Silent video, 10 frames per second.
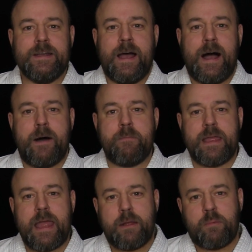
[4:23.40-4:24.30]

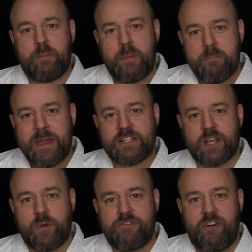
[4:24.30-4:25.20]
It means
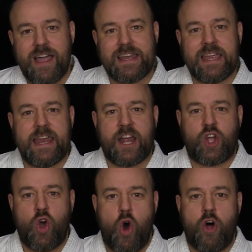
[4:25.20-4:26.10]
that we're fighting in
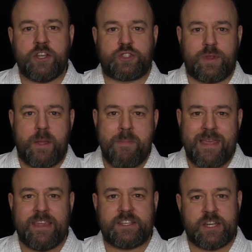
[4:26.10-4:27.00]
accordance with the
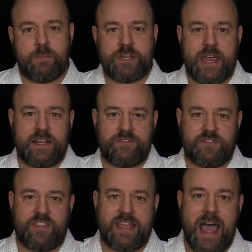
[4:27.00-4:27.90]
methods and objectives
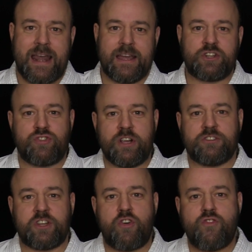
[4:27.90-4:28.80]
of the kata,
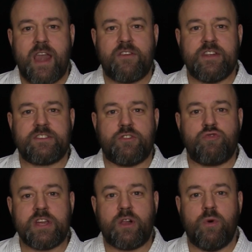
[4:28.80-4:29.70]
drills that are relevant to
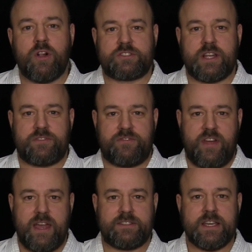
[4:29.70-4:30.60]
real-world
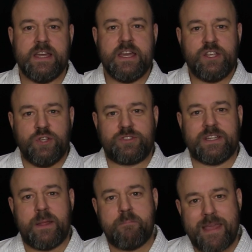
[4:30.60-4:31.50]
self-defense,
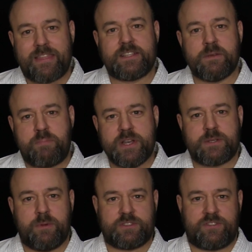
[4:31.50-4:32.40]
using the methods and
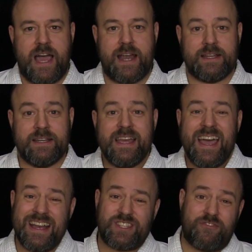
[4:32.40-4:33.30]
principles of kata.
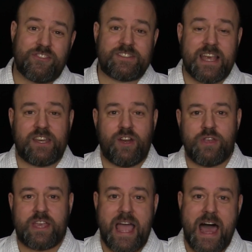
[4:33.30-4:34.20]
And it's often said,
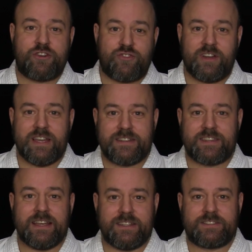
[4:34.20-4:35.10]
you can't drill these
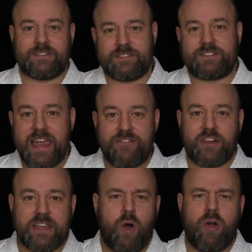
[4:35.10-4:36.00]
things
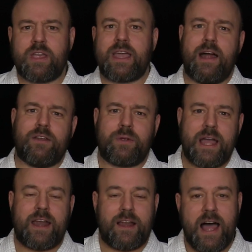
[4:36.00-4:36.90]
safely, or you can't do
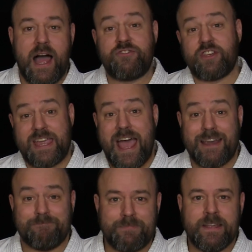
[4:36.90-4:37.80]
kata live. You can.